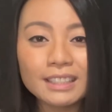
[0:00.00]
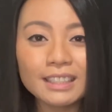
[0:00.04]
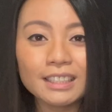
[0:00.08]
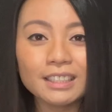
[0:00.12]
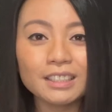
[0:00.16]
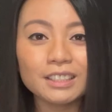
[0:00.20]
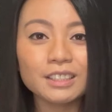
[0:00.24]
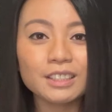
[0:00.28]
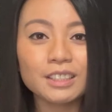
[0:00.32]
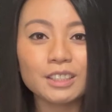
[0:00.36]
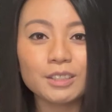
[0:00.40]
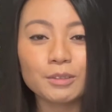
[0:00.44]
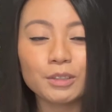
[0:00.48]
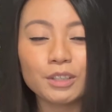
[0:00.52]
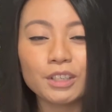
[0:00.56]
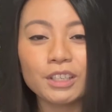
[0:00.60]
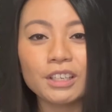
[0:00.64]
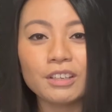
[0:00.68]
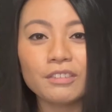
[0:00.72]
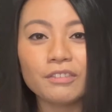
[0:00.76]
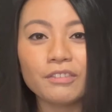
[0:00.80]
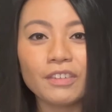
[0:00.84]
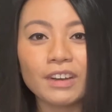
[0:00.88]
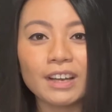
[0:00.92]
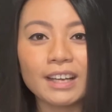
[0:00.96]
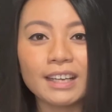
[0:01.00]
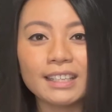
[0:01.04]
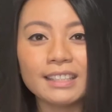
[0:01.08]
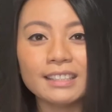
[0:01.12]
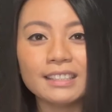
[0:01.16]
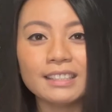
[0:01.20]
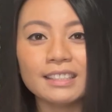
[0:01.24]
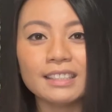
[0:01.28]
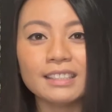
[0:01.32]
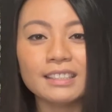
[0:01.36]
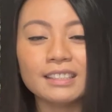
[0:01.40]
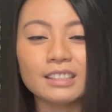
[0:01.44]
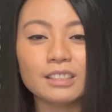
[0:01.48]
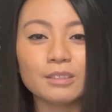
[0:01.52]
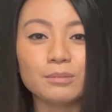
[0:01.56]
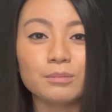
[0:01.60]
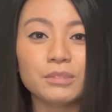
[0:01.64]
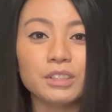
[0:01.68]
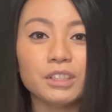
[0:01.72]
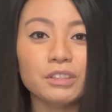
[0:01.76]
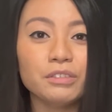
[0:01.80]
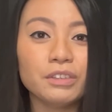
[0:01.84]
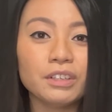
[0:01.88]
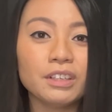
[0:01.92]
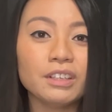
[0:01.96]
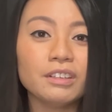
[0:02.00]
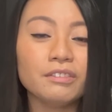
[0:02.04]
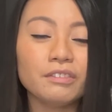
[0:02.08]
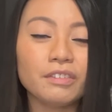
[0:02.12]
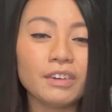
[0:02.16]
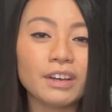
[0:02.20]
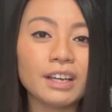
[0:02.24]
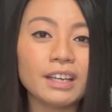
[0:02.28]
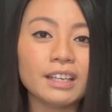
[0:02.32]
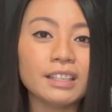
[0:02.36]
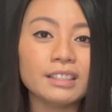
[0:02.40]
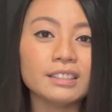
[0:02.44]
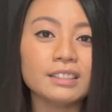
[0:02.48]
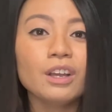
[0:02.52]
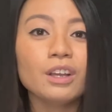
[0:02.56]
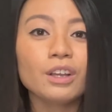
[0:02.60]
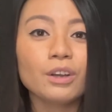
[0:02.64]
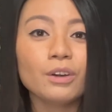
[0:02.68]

hear some good advice and some different advice,